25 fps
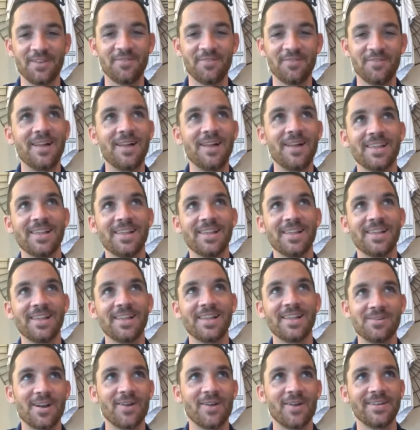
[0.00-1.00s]
Yeah,
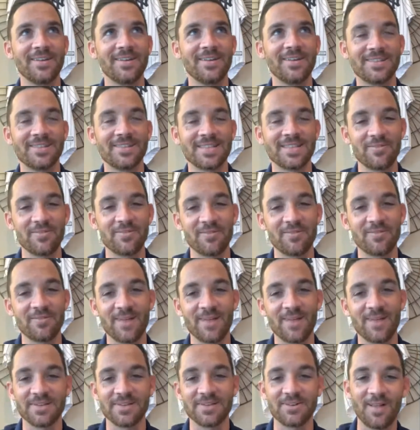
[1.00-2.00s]
you
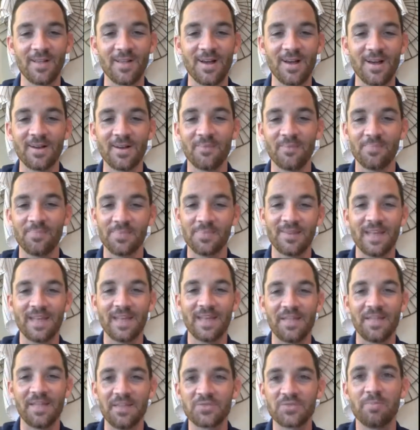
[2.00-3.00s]
finally learned you don't need
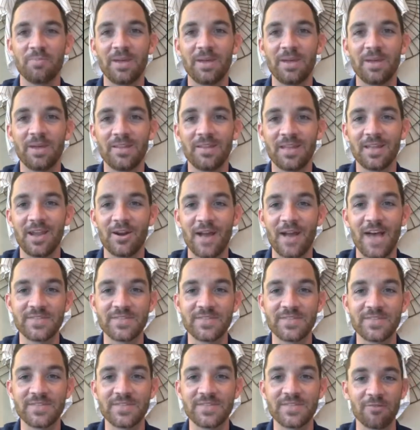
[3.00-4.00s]
7 Rams in your lineup,
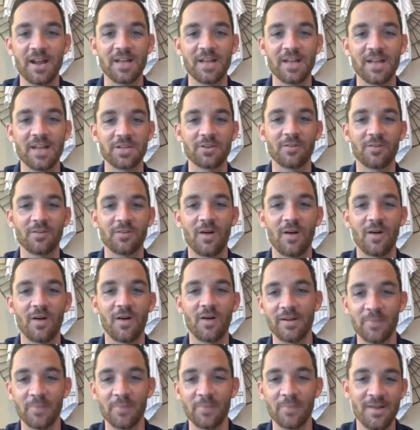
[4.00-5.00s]
and this would be the year to
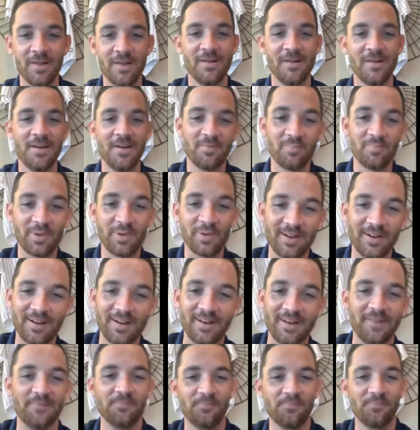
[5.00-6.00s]
have 7 Rams in your
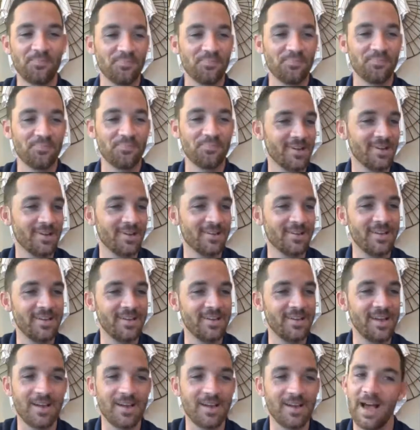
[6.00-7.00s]
lineup.
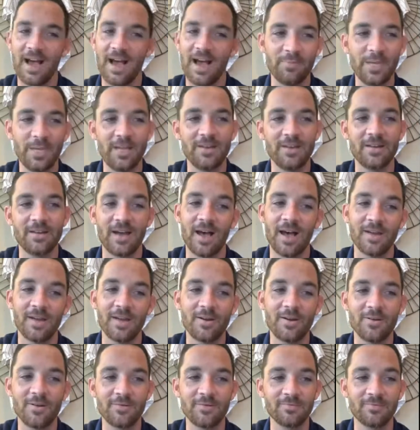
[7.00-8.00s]
But
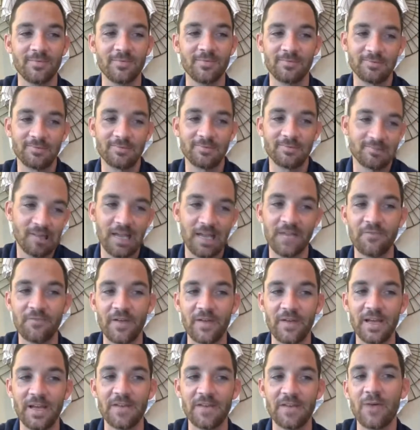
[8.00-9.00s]
I
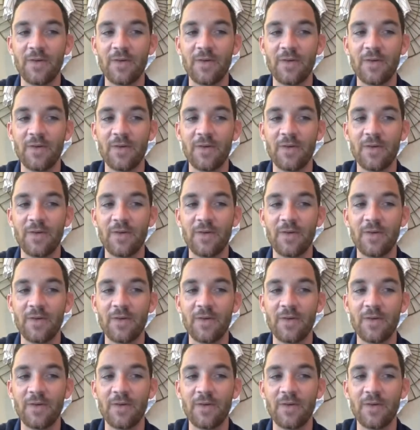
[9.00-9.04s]
don't.